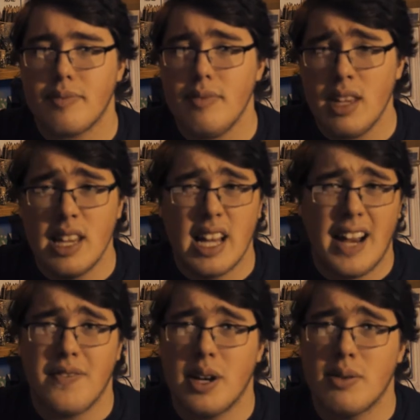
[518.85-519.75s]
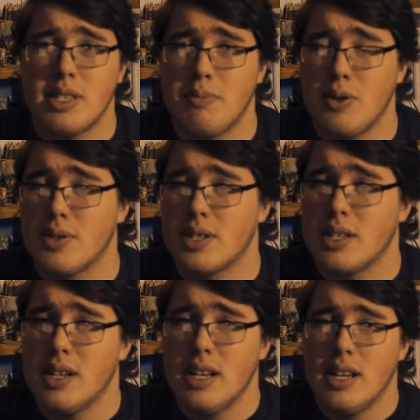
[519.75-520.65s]
the high frequency boost
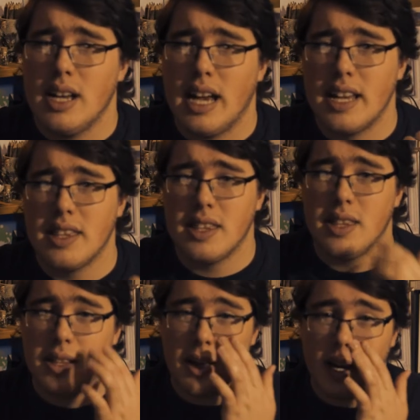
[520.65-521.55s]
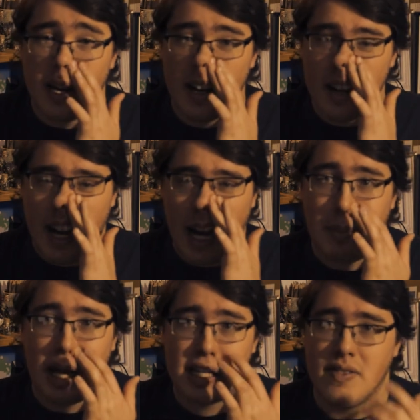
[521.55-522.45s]
and the high
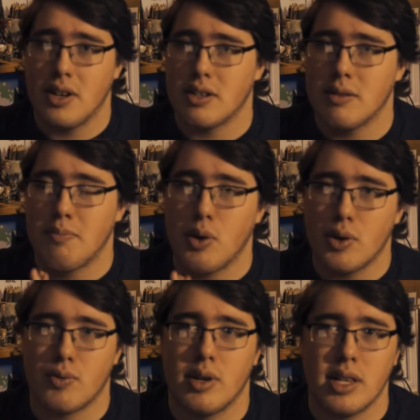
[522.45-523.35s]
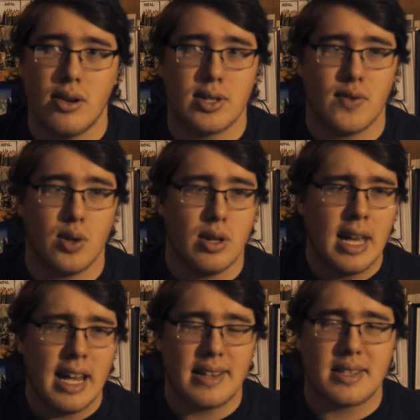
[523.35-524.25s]
pass filter, both really useful.
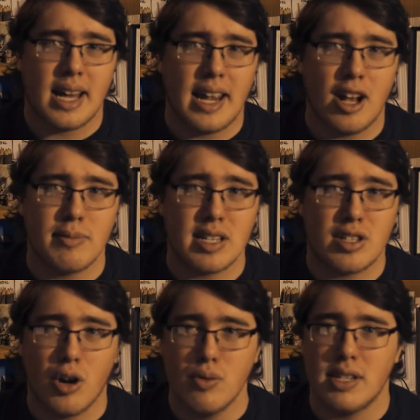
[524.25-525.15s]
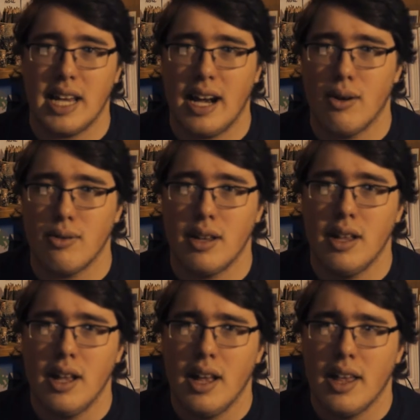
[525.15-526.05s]
It's kind of helped me tone down
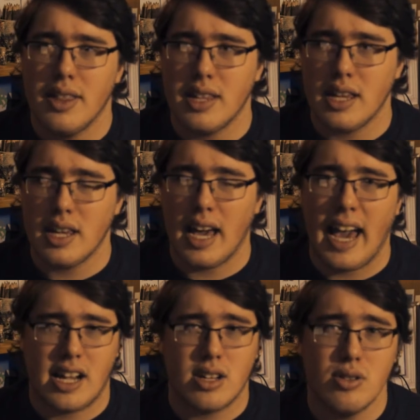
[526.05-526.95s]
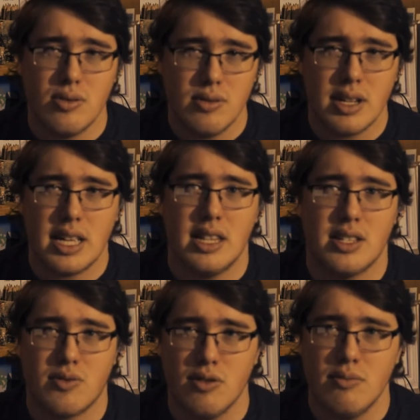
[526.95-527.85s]
the echo in
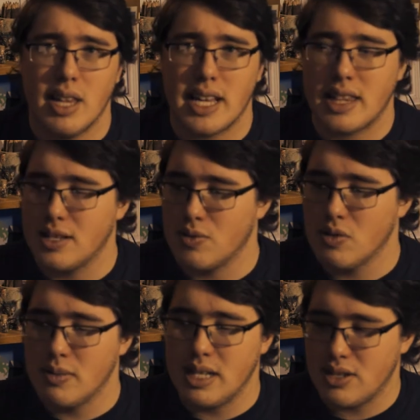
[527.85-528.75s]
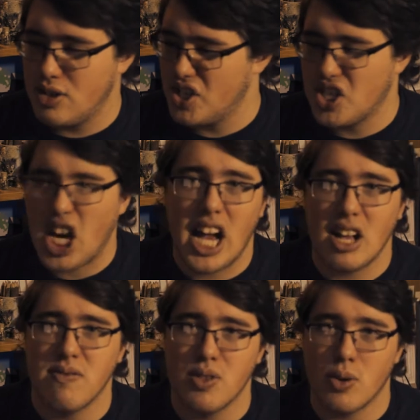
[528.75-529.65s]
this room. Like, this room is just
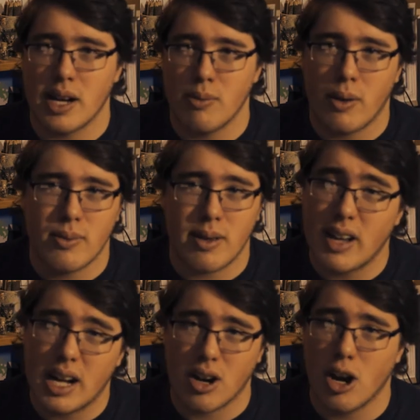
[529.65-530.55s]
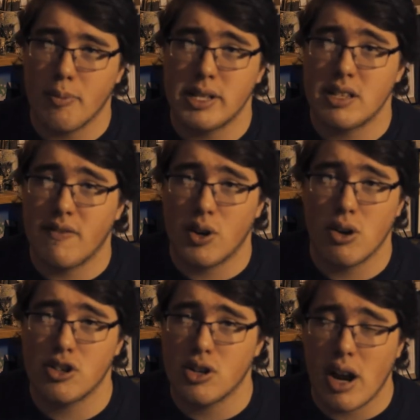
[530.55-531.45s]
tile flooring, and while we've got carpets and
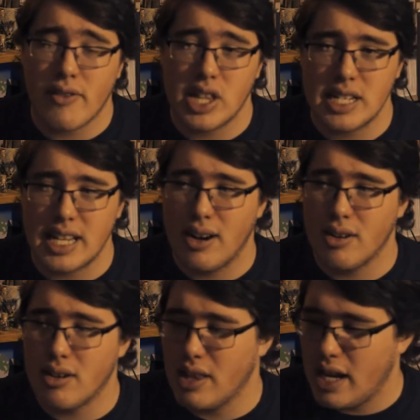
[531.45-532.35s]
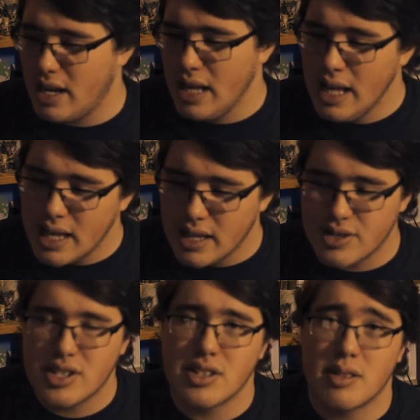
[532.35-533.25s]
furniture and everything down and all that,
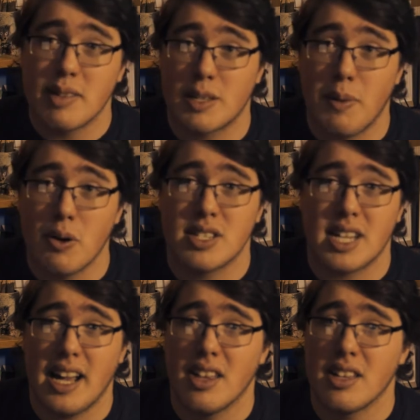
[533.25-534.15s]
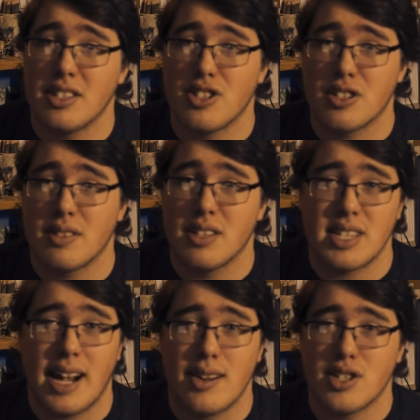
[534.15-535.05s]
there's still some exposed tile, and it's just, the
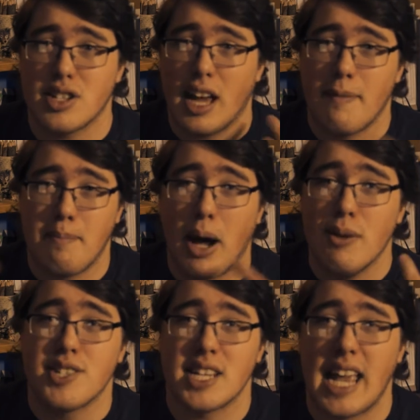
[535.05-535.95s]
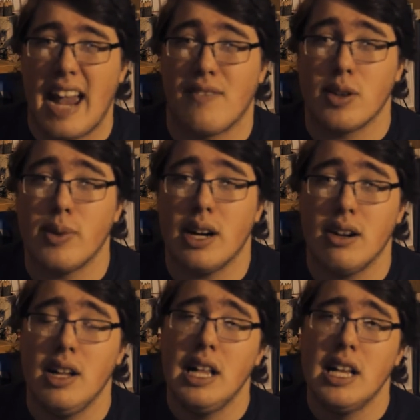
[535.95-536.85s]
sound is just kind of bouncing
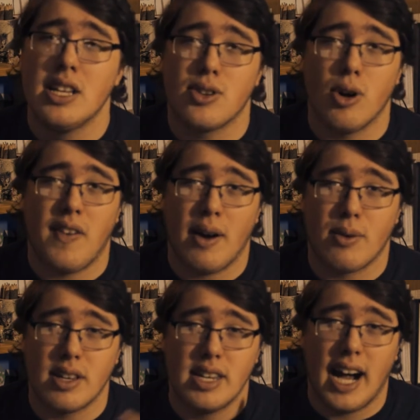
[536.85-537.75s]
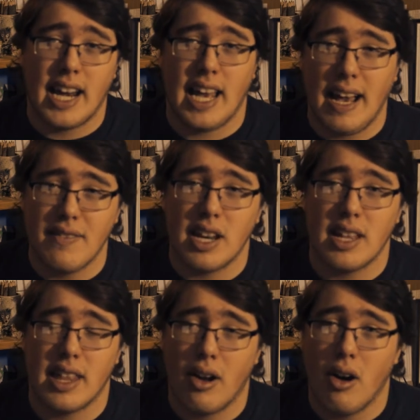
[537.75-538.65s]
everywhere. So if I were to not have any
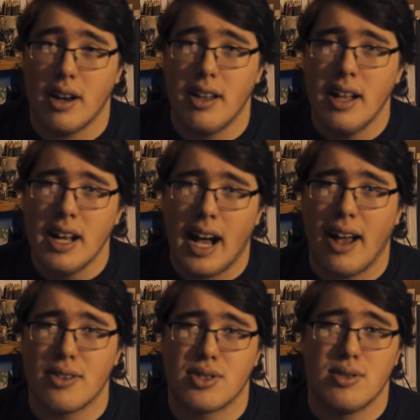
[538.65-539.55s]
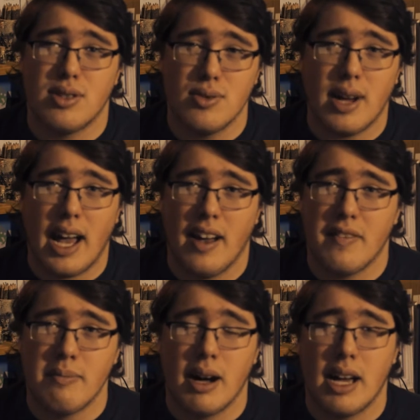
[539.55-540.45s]
of that on, I also do
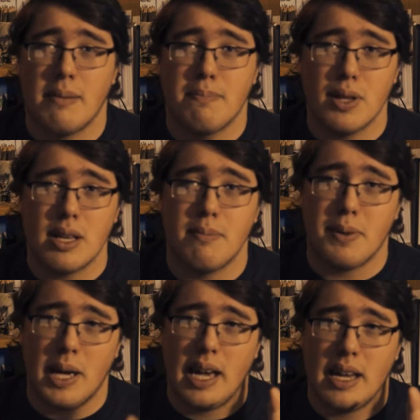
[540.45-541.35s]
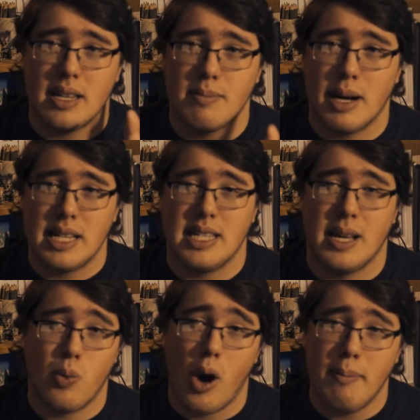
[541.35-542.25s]
have my blimp and my
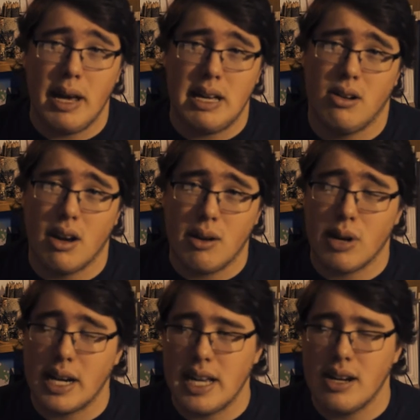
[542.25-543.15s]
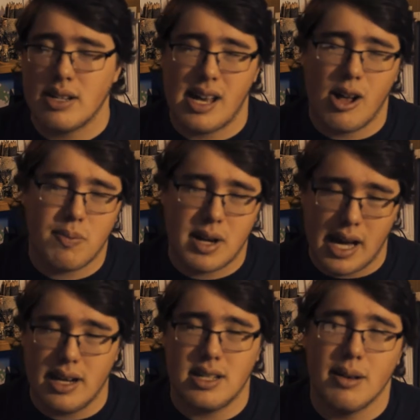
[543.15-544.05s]
dead wombat on it right now to help
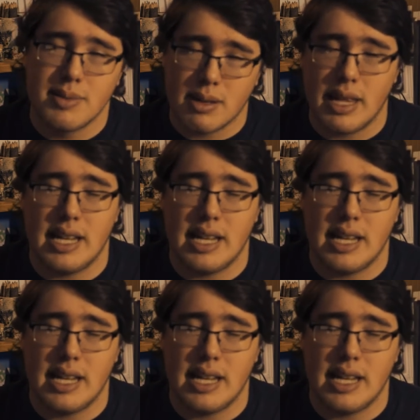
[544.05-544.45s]
kind of dumb some of that